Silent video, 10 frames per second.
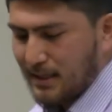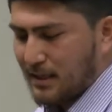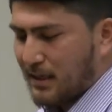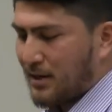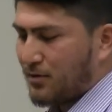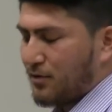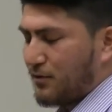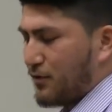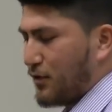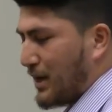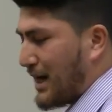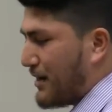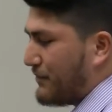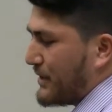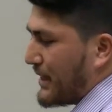in Nauru for
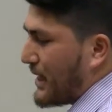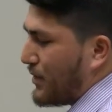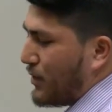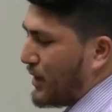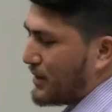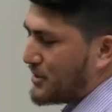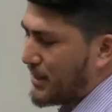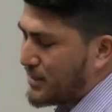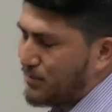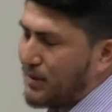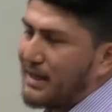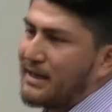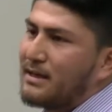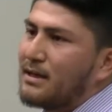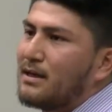half a day while a charter
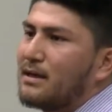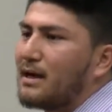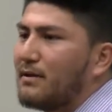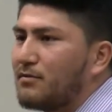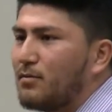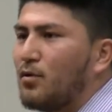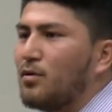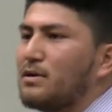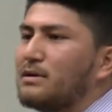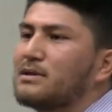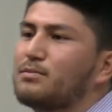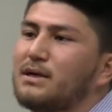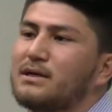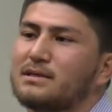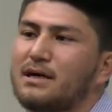plane came from Auckland to
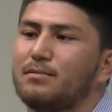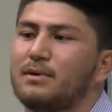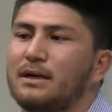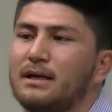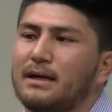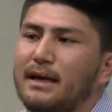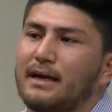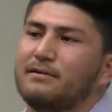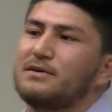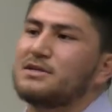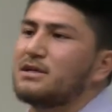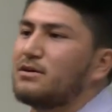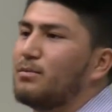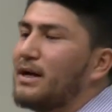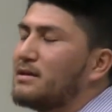pick us up, and eventually
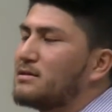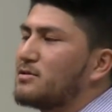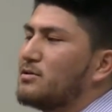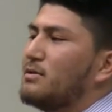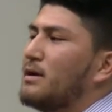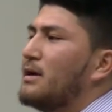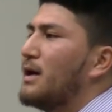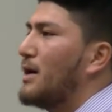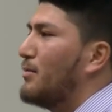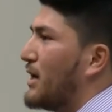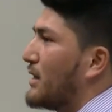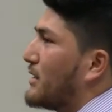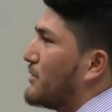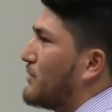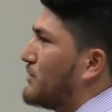we made it to
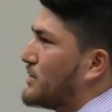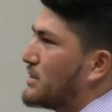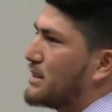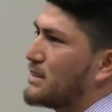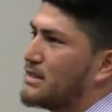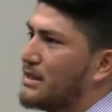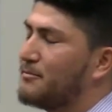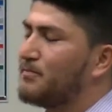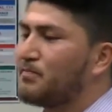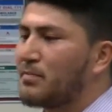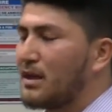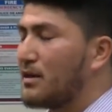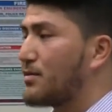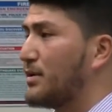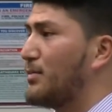Mangere Refugee Centre.
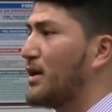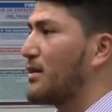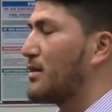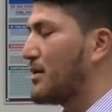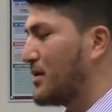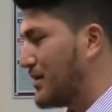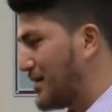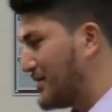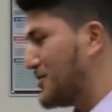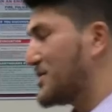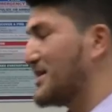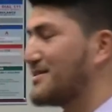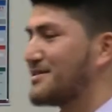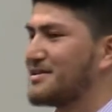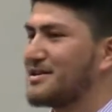3 months, usually
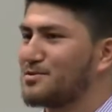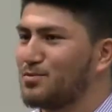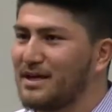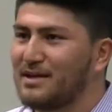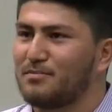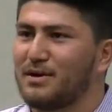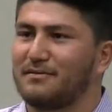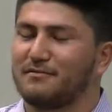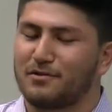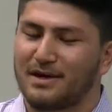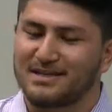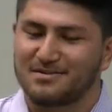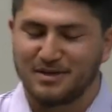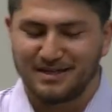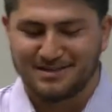it's a 6 week, but for us
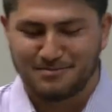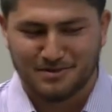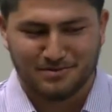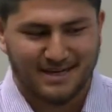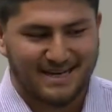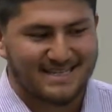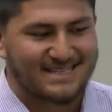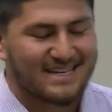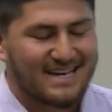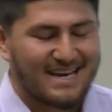being a special case,